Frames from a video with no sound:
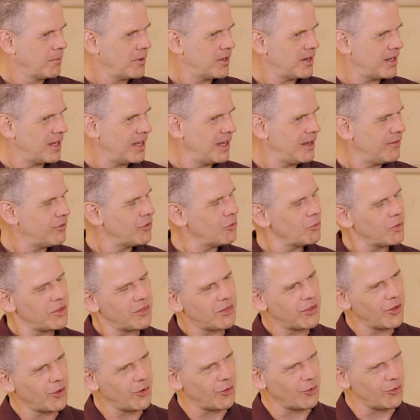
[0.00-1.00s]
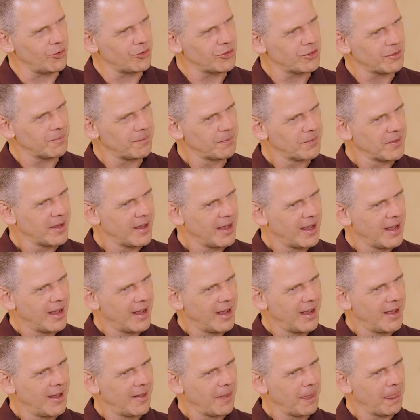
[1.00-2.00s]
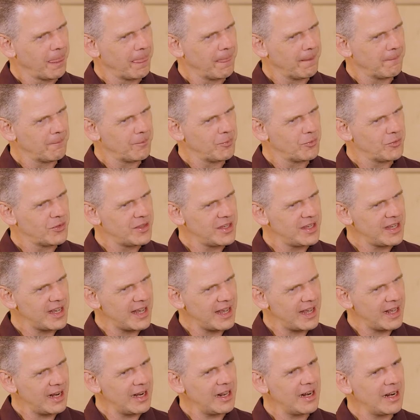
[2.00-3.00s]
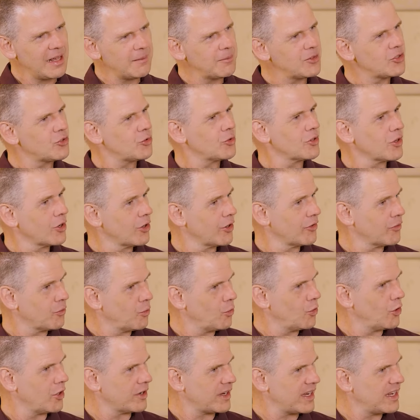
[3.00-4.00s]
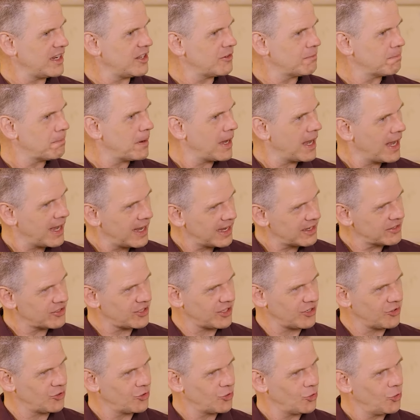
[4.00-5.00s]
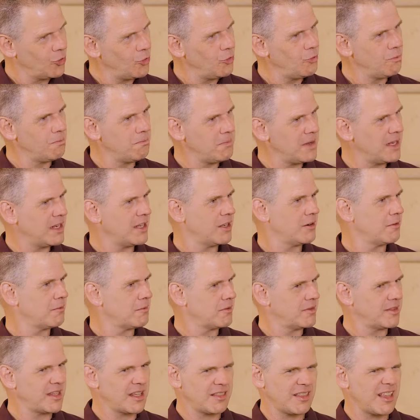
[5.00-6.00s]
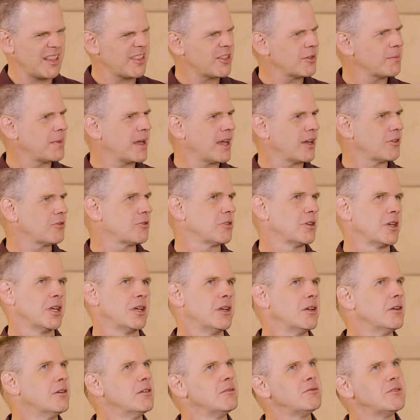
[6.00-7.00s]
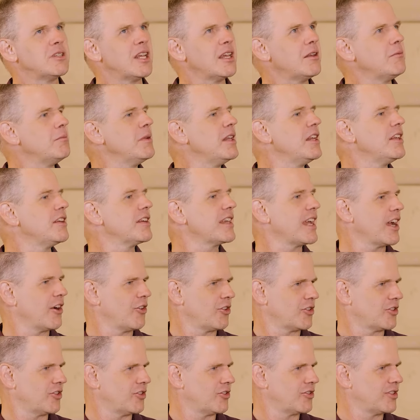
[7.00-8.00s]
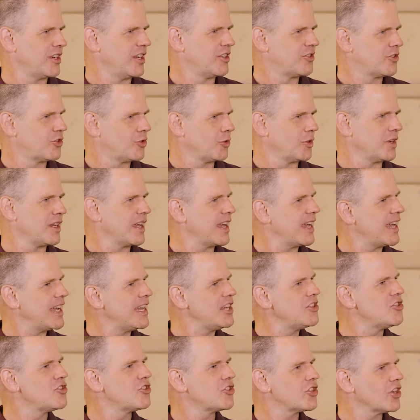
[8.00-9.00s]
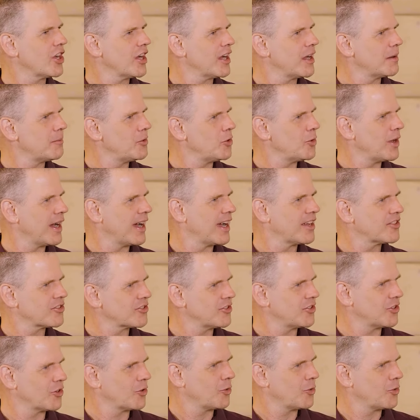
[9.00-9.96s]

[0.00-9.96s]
But even with those, the LLM is doing a lot of work. It is parsing 2 million, that's about 10 million characters. It's doing, each time you ask